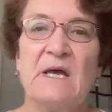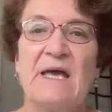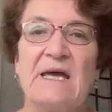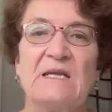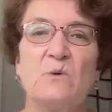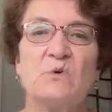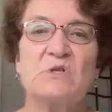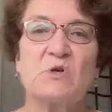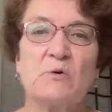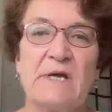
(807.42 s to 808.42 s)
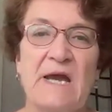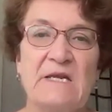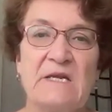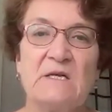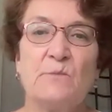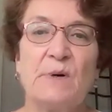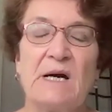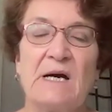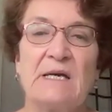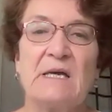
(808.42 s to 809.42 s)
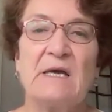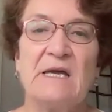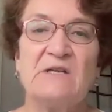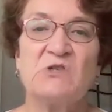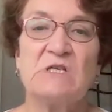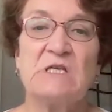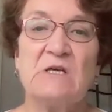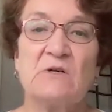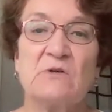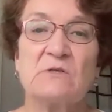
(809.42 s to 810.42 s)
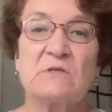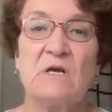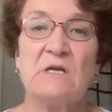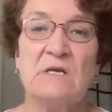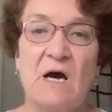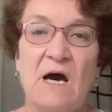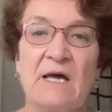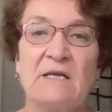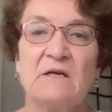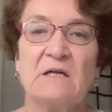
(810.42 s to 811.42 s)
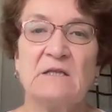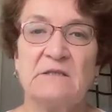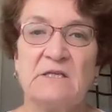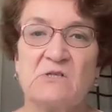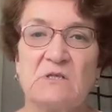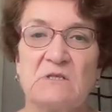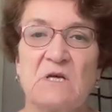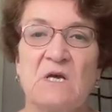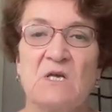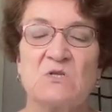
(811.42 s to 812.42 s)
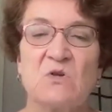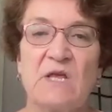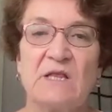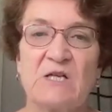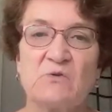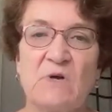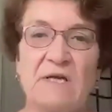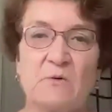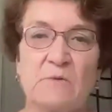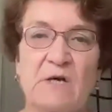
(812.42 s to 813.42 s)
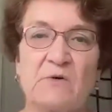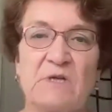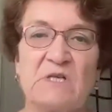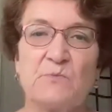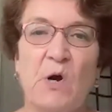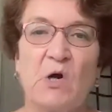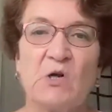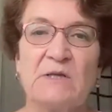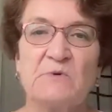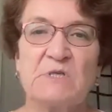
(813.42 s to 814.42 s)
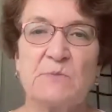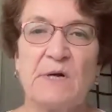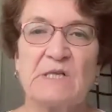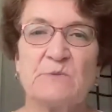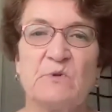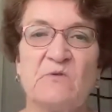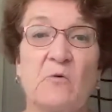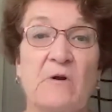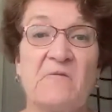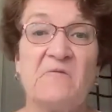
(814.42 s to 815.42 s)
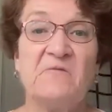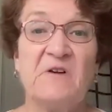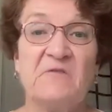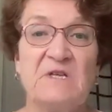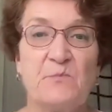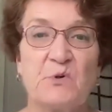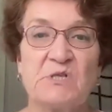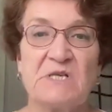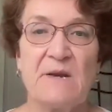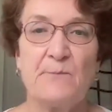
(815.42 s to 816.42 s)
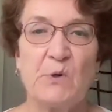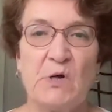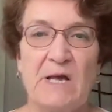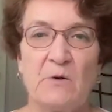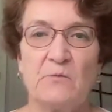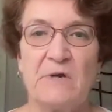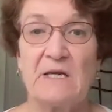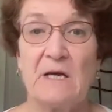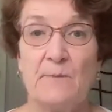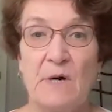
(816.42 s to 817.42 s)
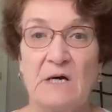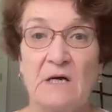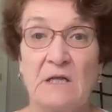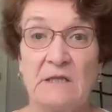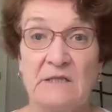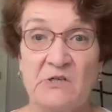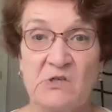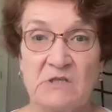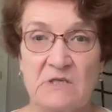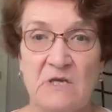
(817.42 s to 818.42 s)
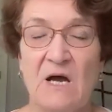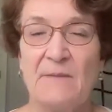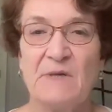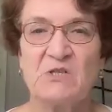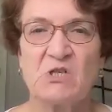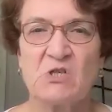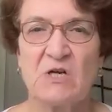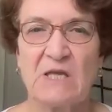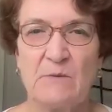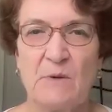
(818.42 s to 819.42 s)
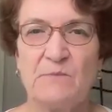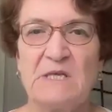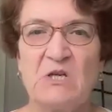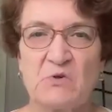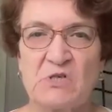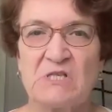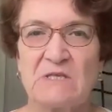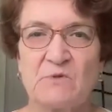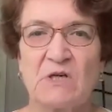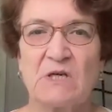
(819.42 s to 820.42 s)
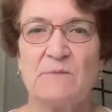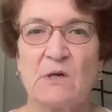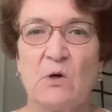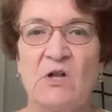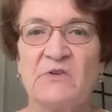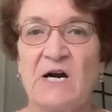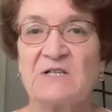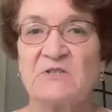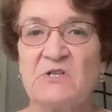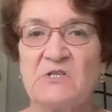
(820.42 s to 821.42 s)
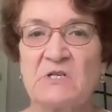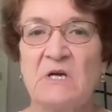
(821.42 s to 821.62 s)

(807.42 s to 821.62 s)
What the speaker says: And it was created by engineers, not clinicians. So the electronic record is partly responsible for a 50% burnout rate among clinicians. I'm not just talking about pediatricians. I'm talking about all doctors.